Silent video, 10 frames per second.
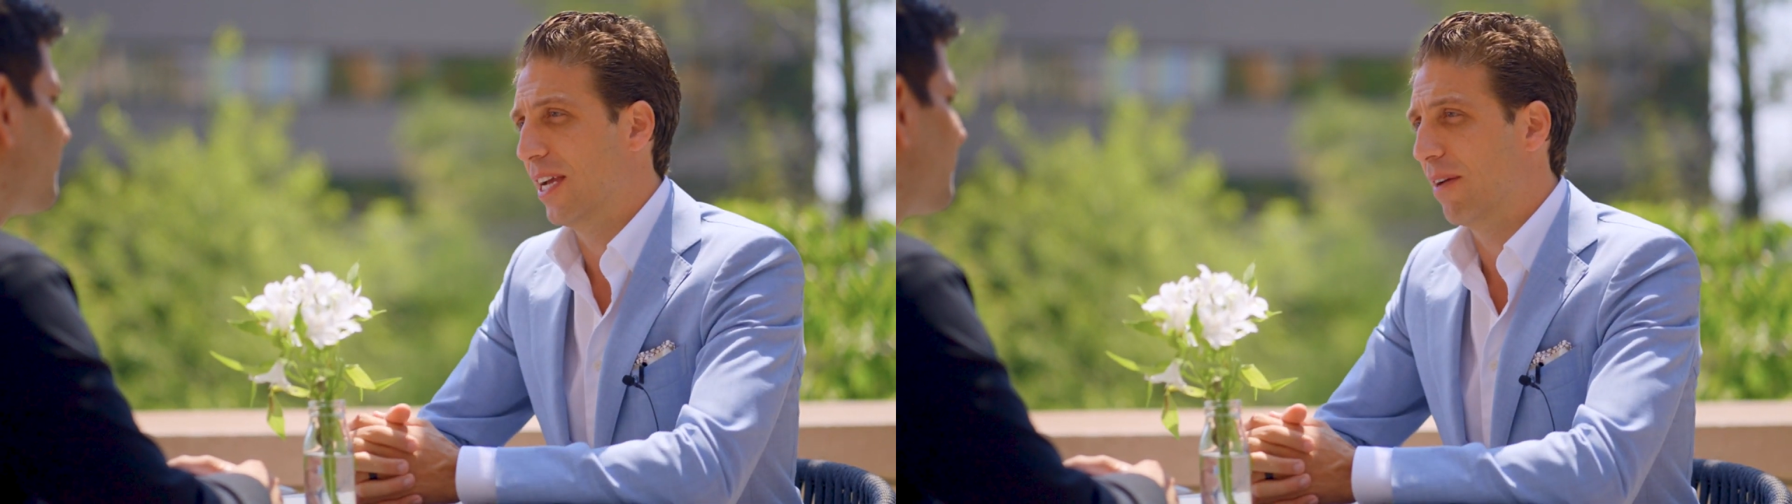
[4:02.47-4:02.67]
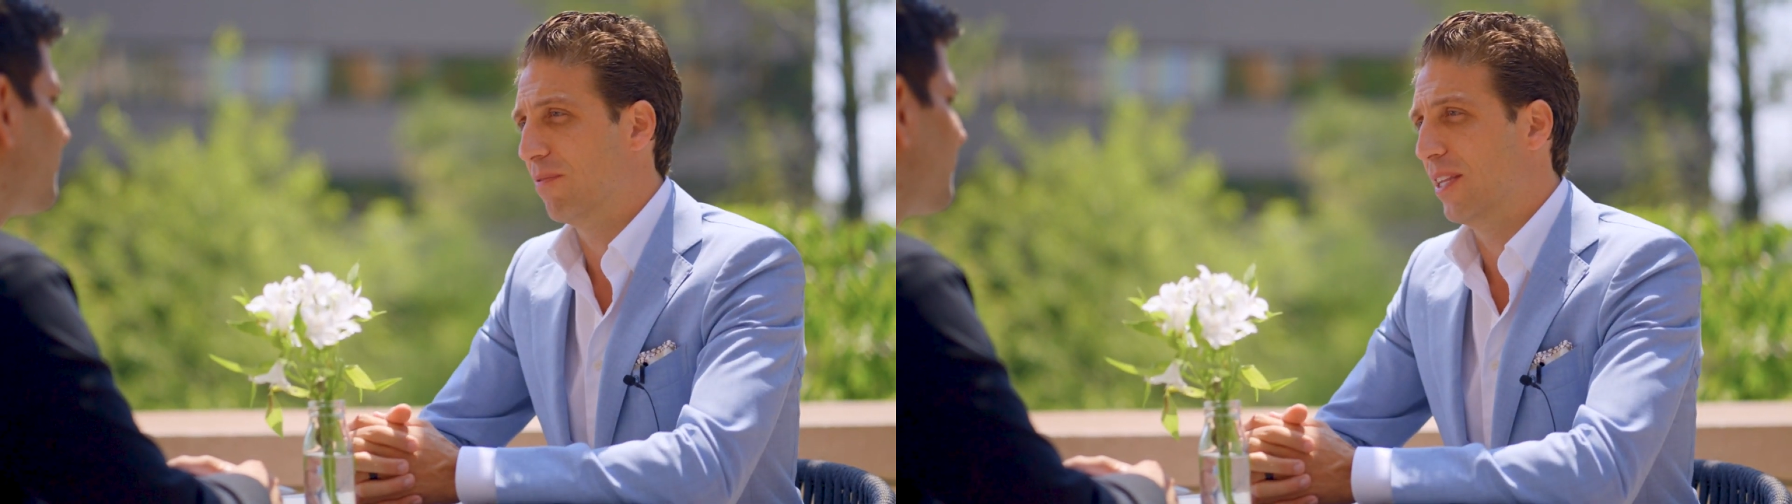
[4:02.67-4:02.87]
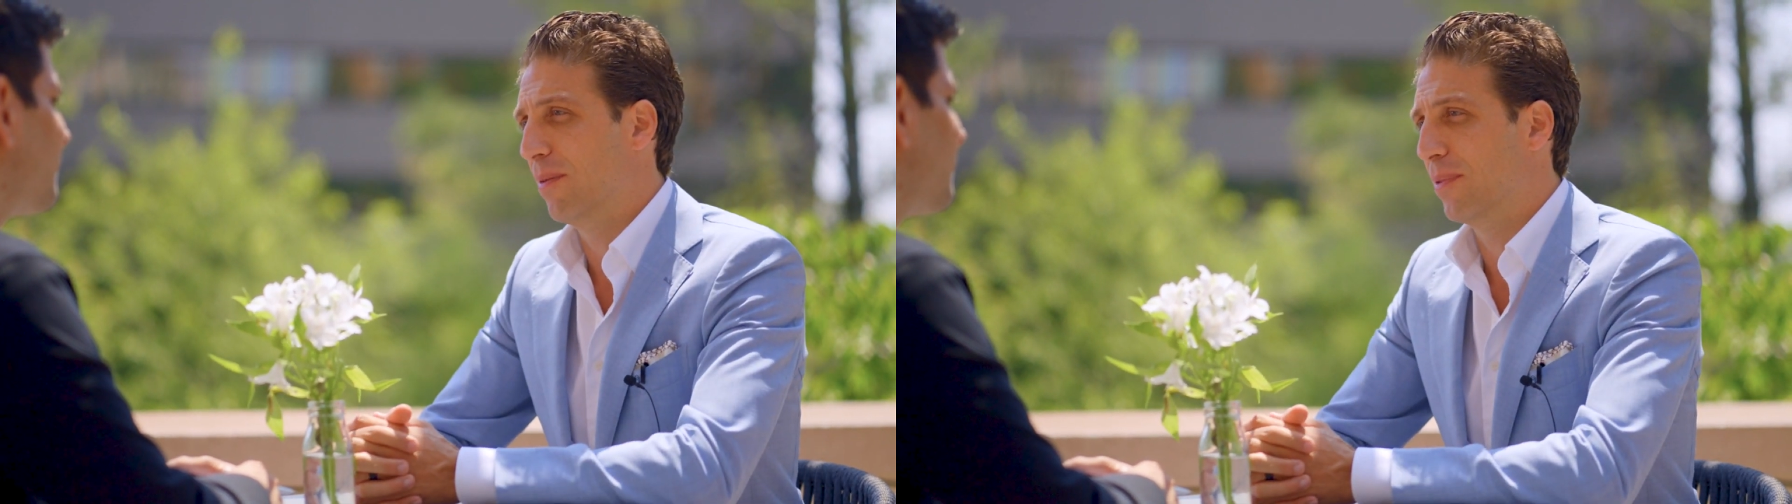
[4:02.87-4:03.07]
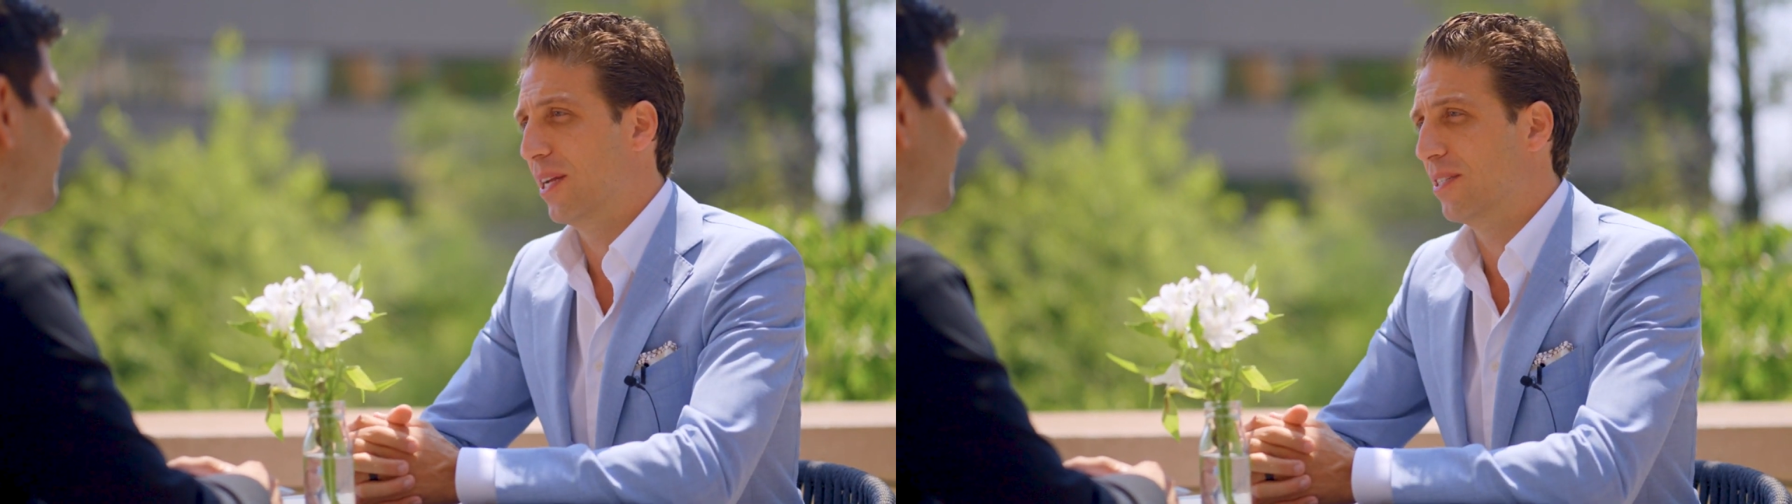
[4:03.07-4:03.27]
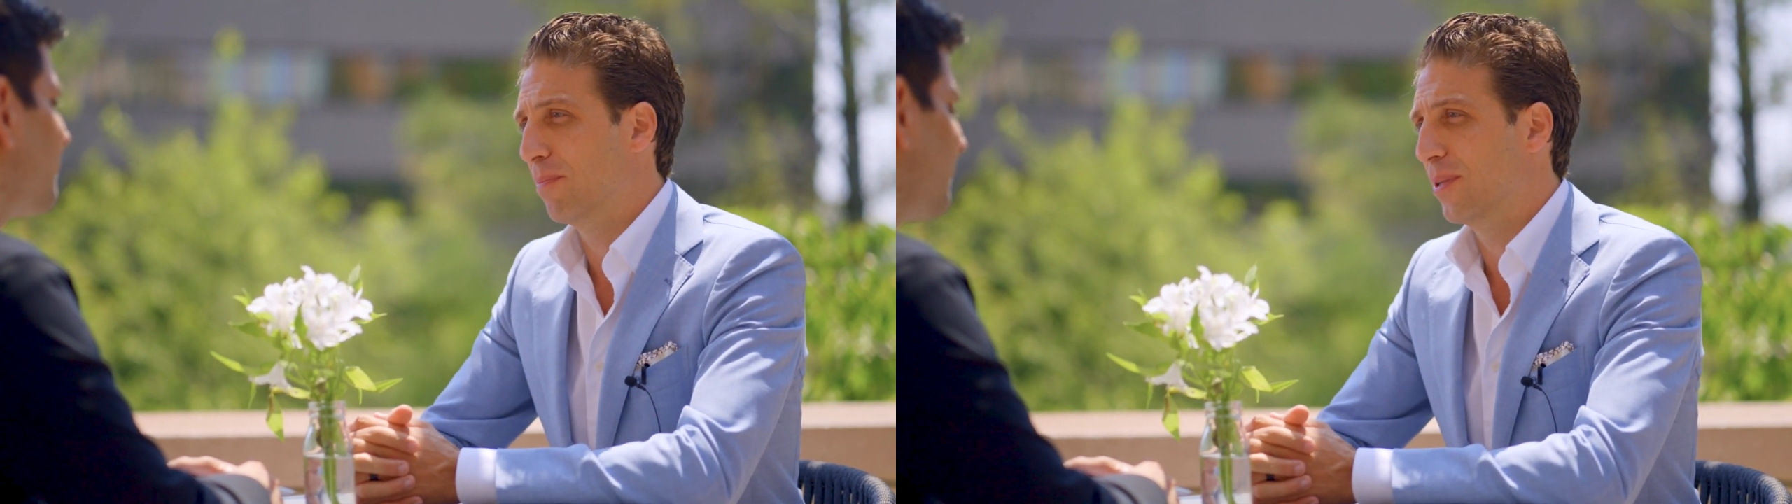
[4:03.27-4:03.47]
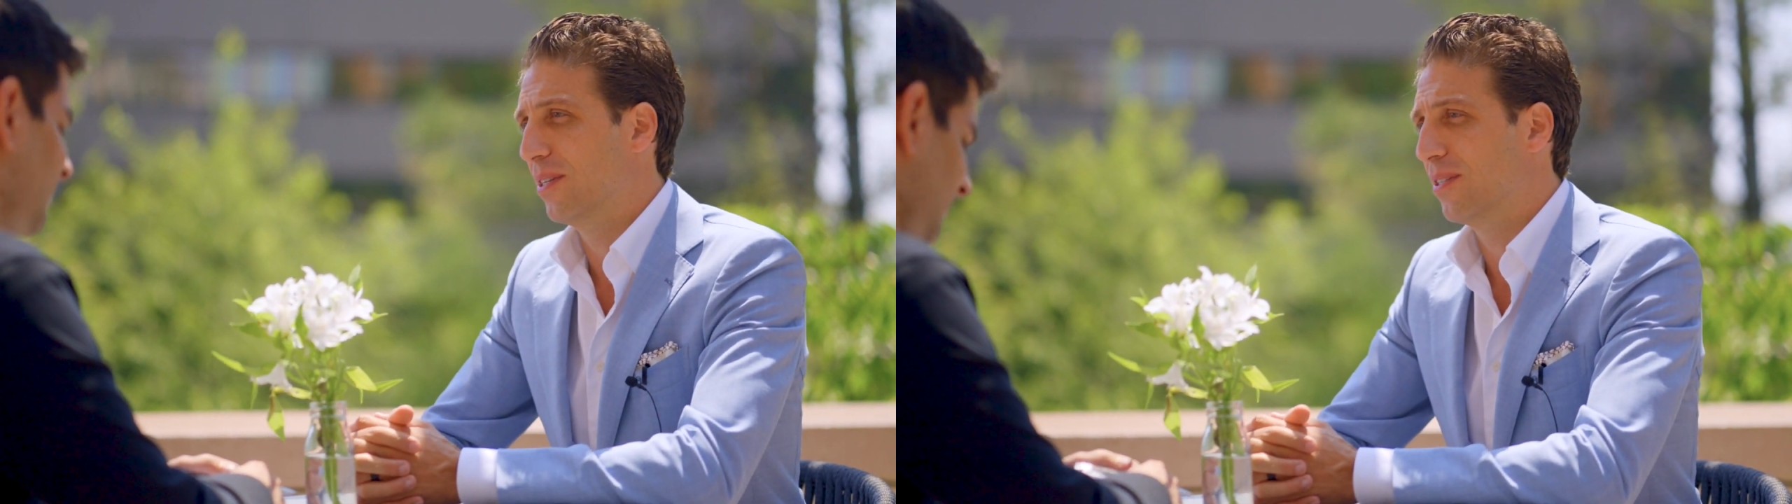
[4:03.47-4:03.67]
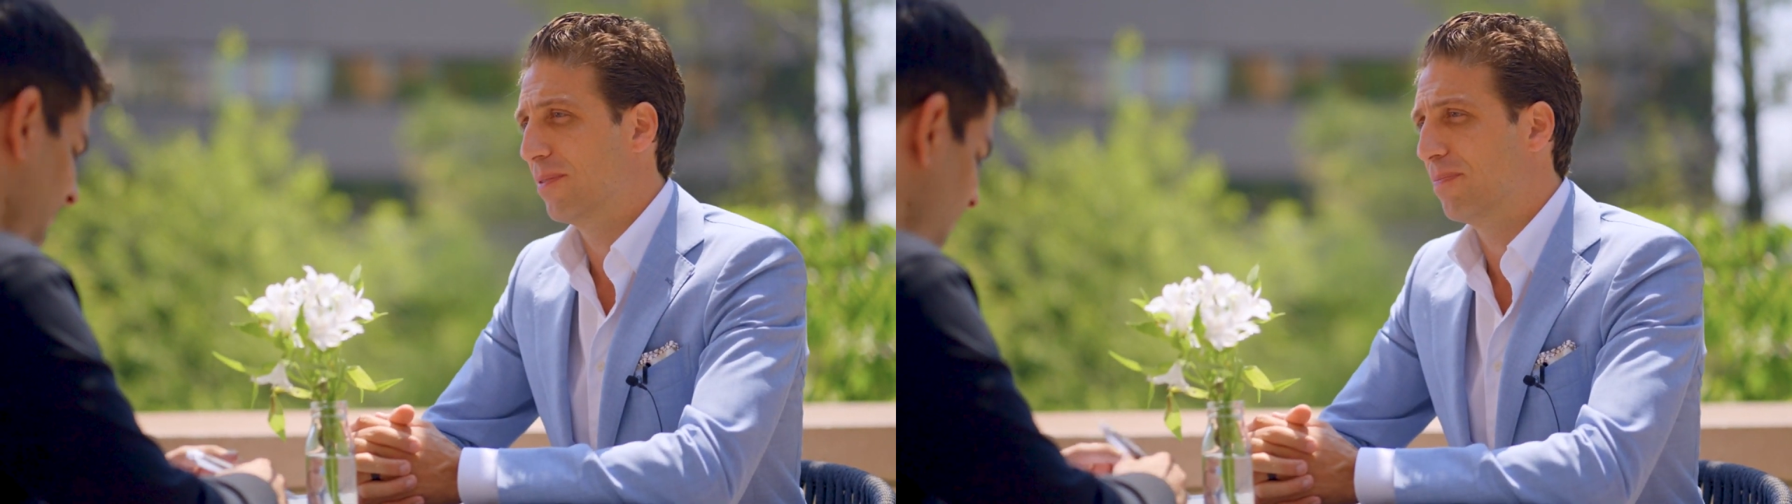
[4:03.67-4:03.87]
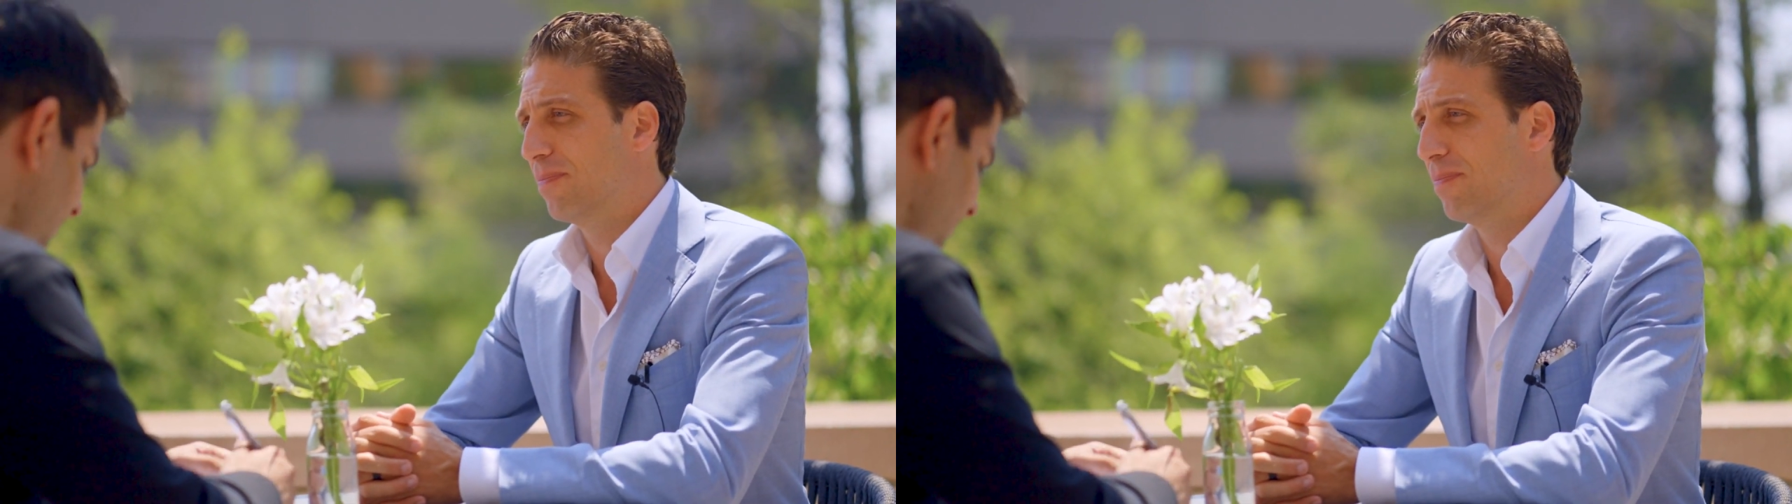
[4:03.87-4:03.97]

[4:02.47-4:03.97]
after the implant's in place.